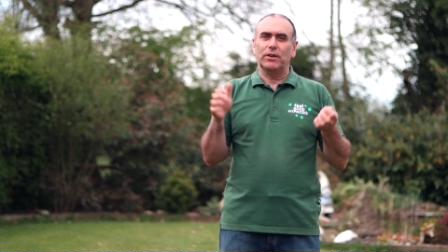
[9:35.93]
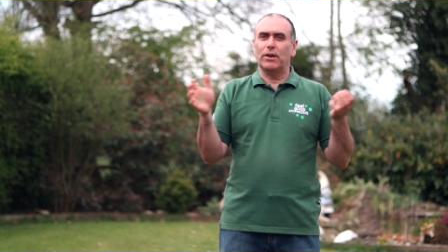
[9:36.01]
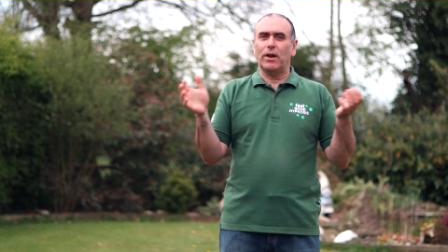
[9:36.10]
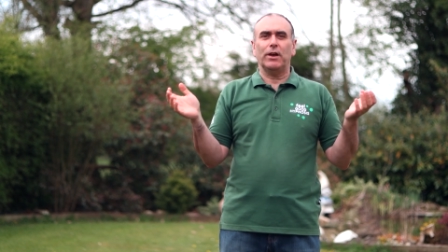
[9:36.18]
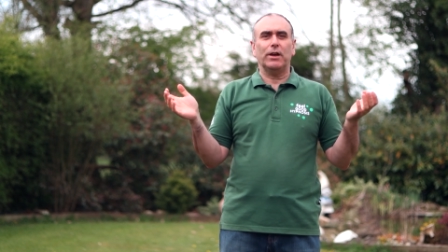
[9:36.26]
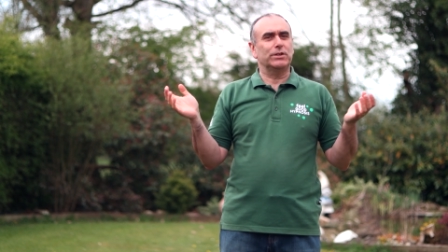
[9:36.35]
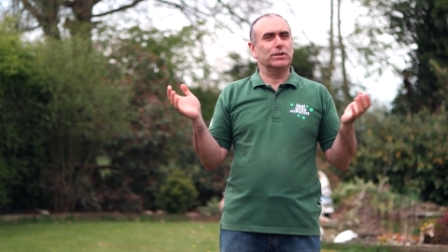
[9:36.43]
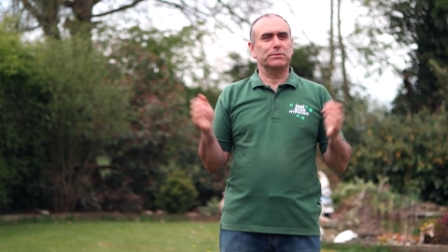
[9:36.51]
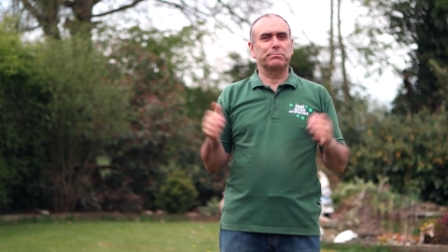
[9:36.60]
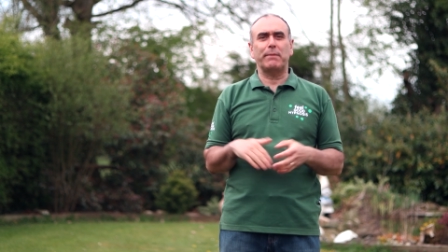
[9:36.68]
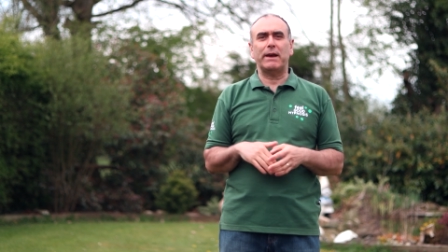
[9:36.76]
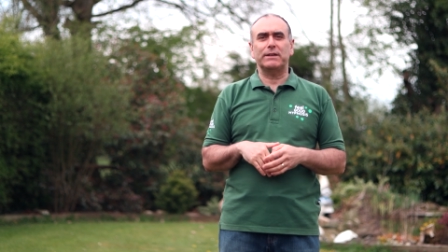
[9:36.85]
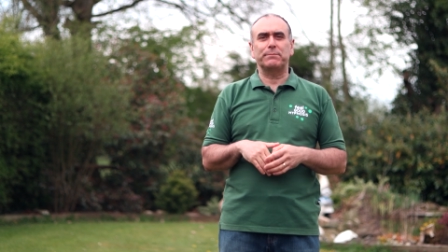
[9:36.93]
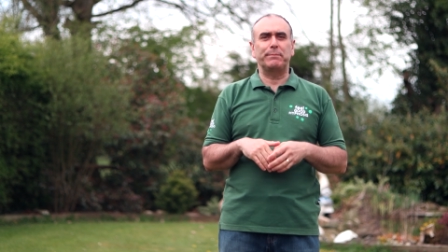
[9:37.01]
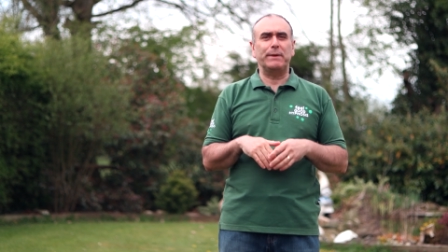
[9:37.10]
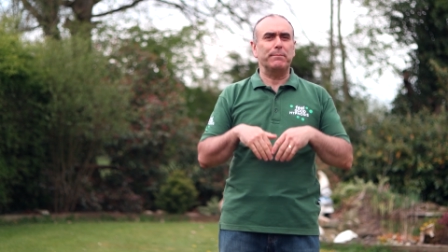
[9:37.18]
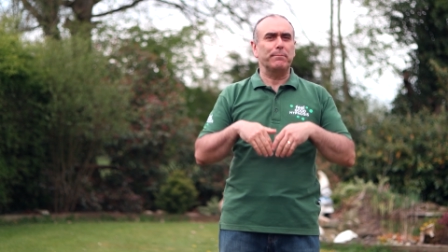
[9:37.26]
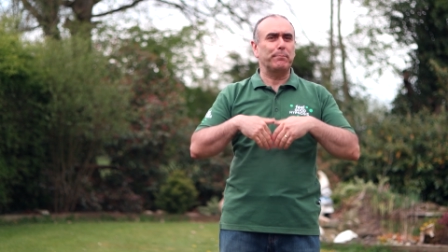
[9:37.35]
Now, it just might
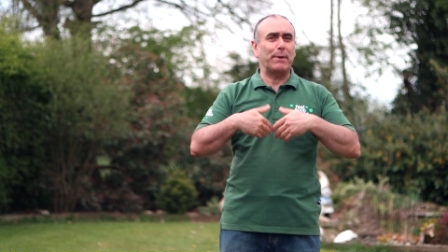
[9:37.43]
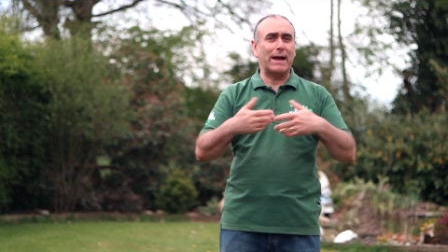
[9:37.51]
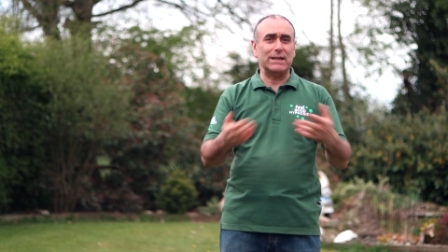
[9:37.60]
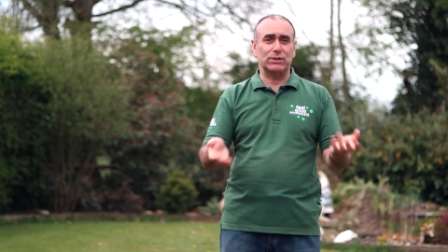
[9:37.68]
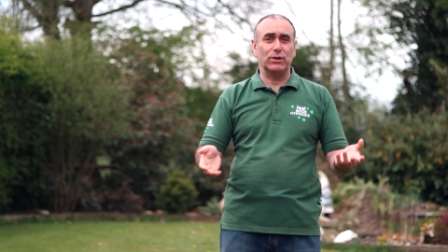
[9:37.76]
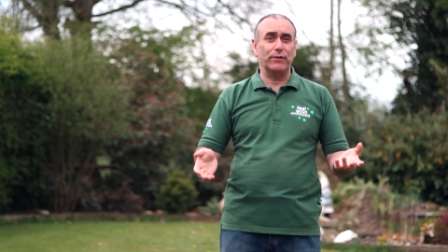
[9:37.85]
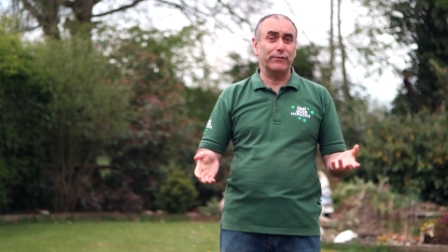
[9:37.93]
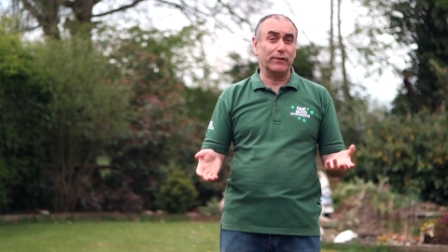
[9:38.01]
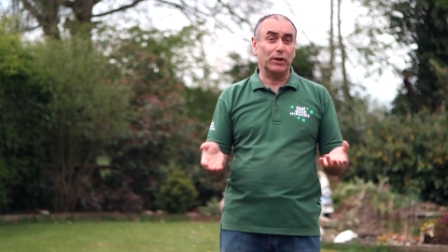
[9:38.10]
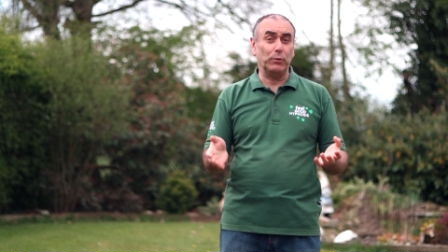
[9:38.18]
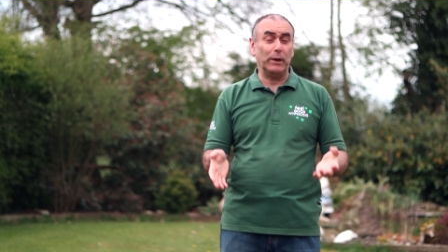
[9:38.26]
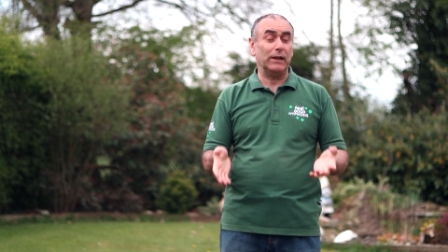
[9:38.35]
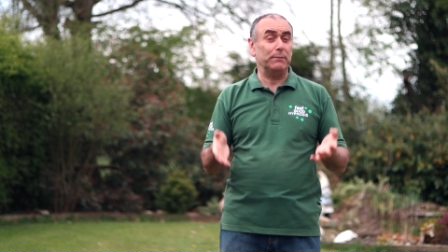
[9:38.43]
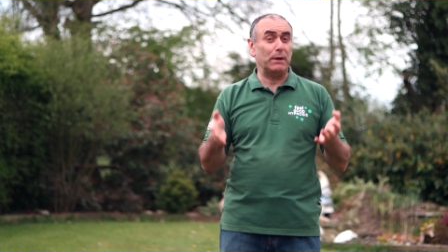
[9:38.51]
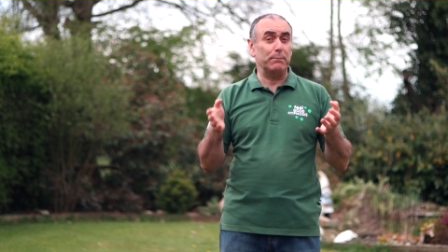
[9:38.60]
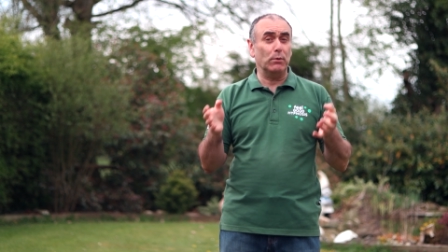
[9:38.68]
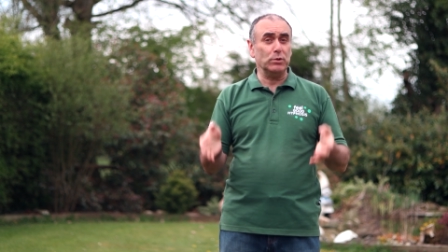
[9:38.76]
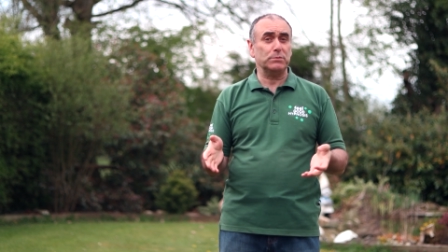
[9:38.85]
be passed off very quickly by
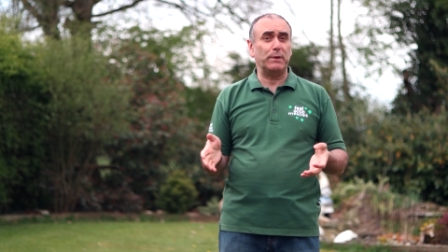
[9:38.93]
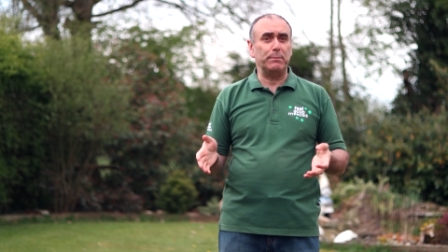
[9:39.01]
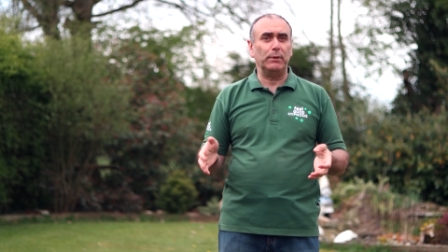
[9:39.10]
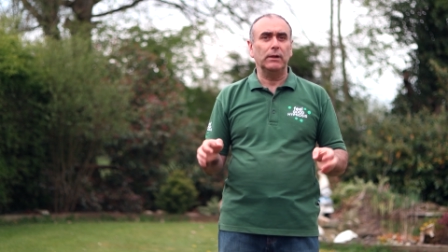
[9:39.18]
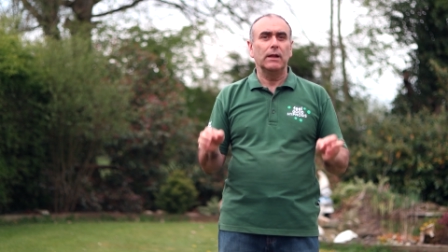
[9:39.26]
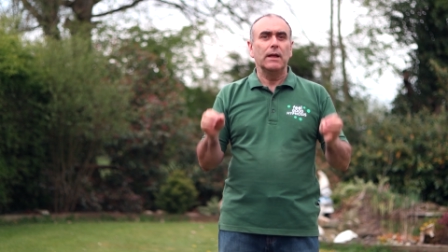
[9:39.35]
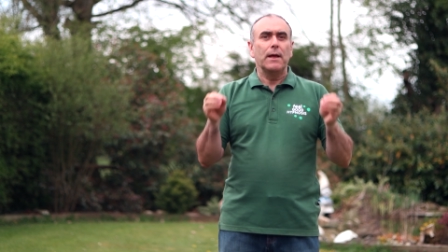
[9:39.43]
most people,